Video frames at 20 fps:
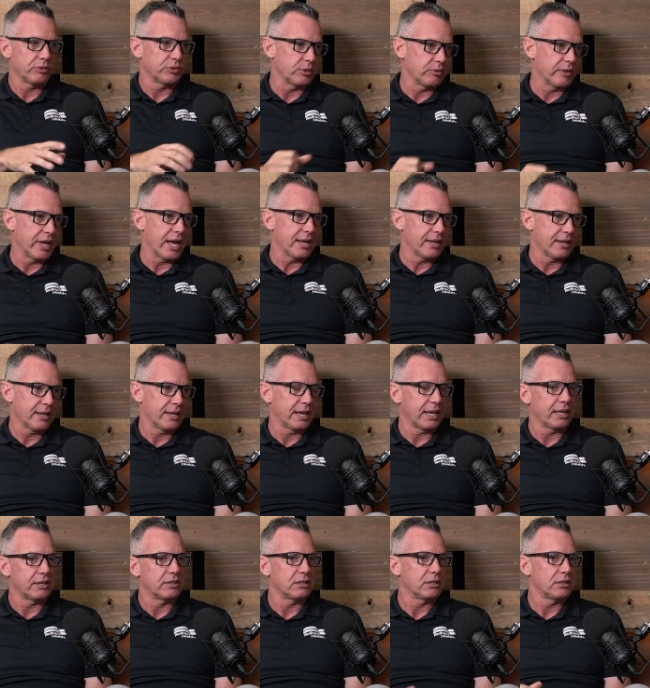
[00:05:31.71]
do that
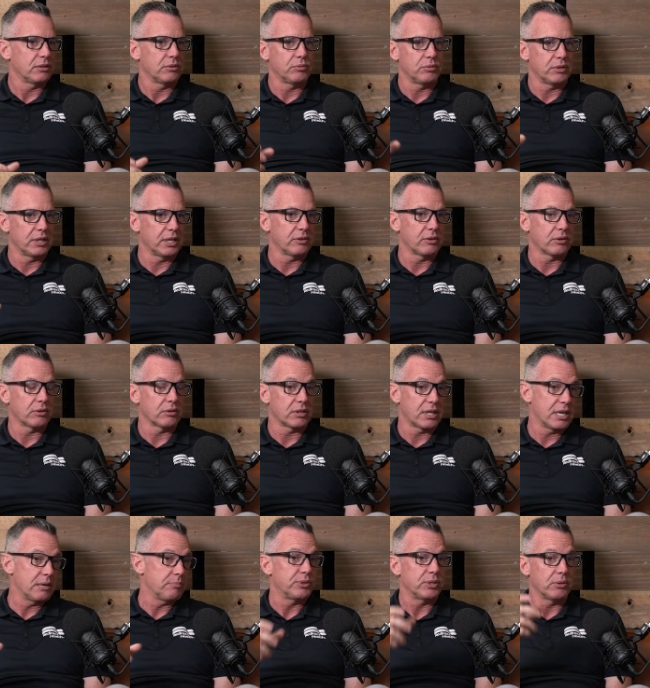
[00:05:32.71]
and you either
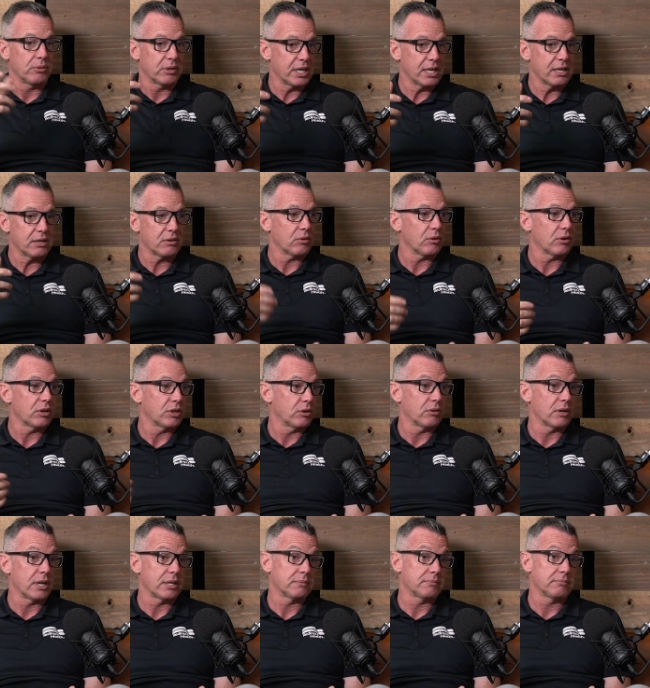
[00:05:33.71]
keep doing it or
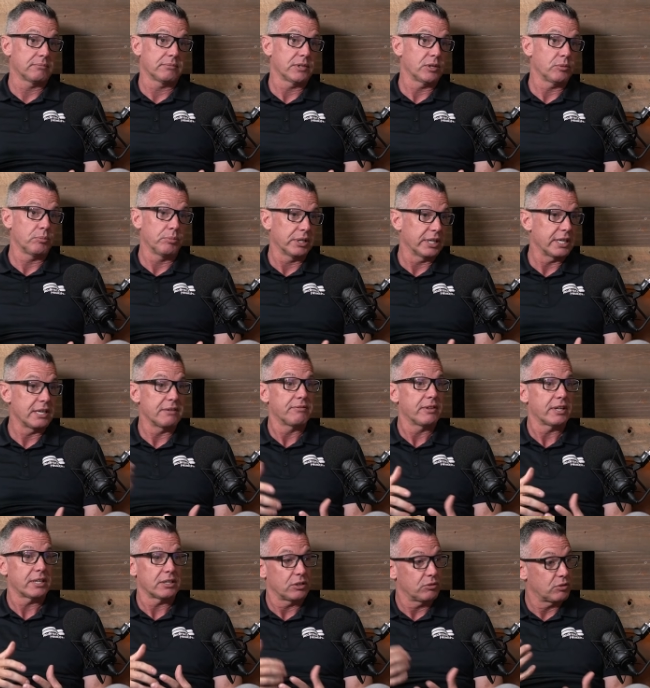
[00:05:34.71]
you're you believe
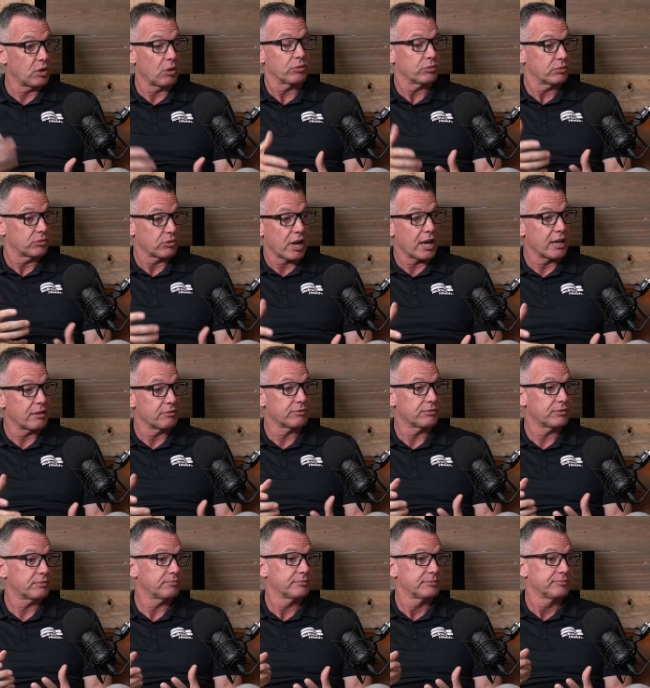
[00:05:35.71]
that you don't drive
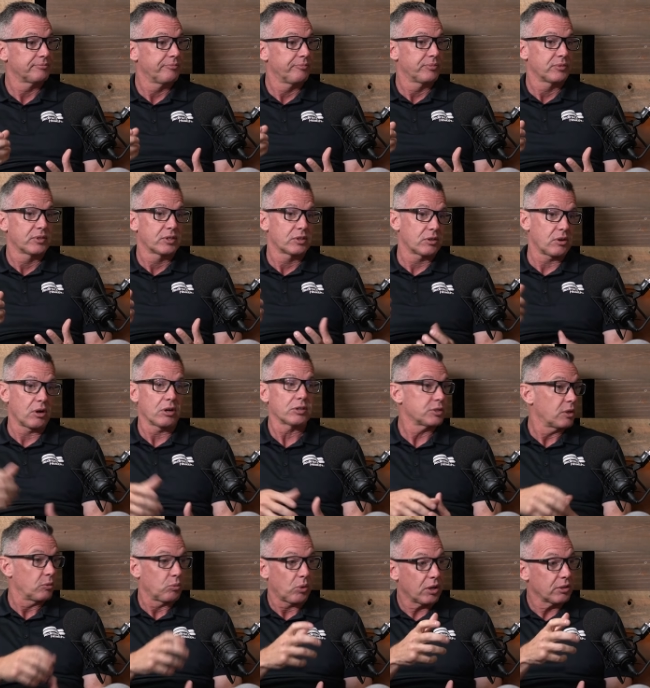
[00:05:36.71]
cars
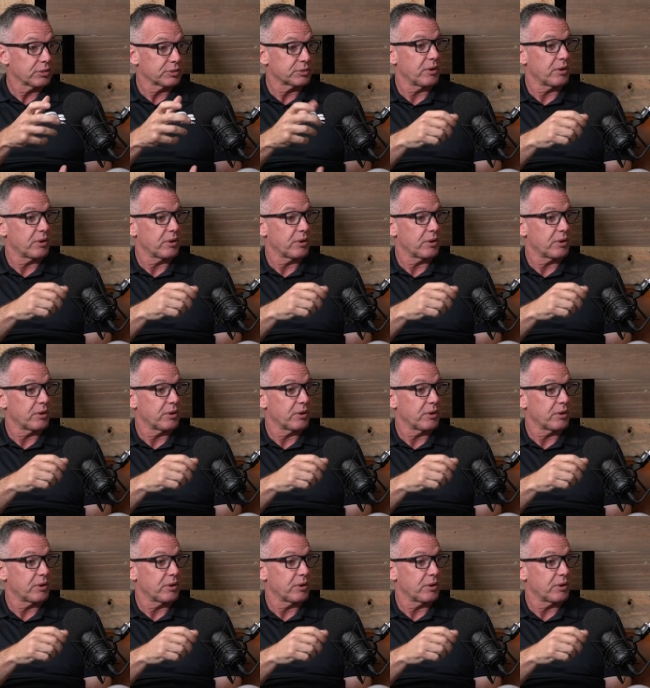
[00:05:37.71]
on walls